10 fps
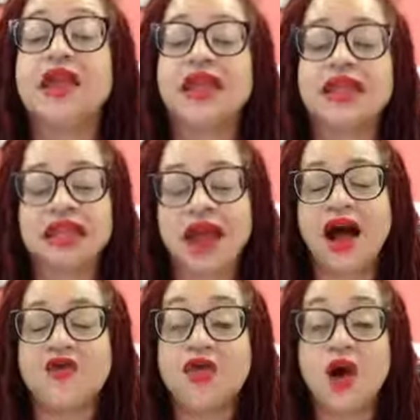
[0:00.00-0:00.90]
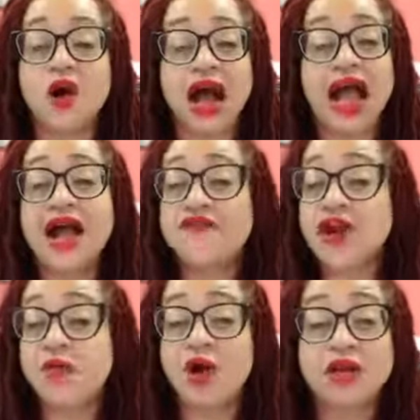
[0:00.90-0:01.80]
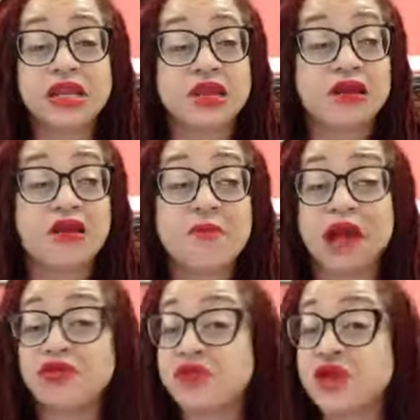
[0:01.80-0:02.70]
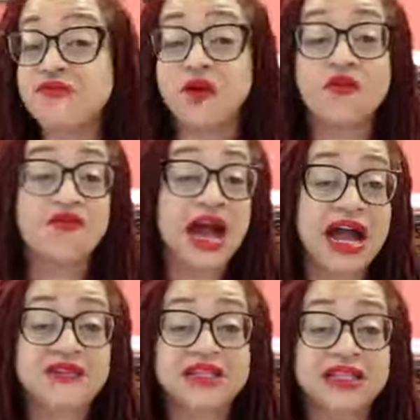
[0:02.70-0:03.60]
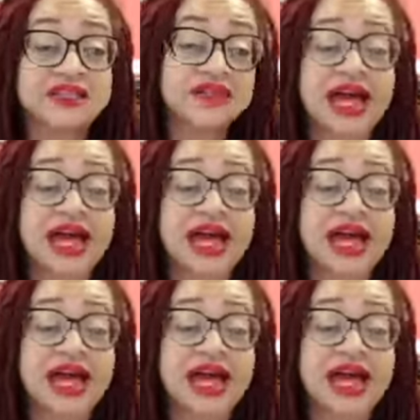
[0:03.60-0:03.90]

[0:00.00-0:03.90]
Now, y'all know I have come on here about three, four, five, six,